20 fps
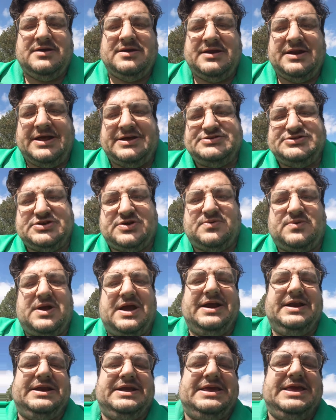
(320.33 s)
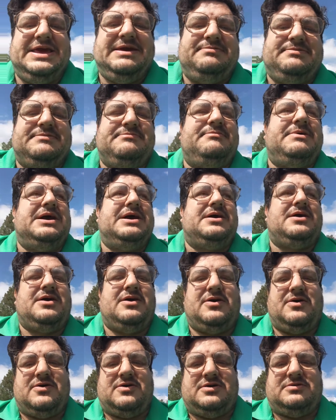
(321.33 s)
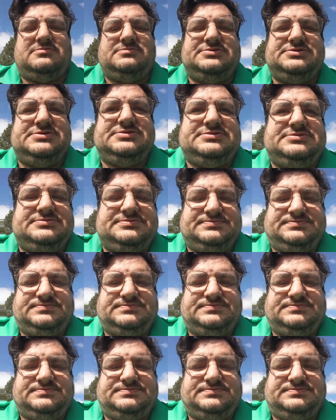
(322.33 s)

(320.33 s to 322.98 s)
And that's our right to keep and bear arms.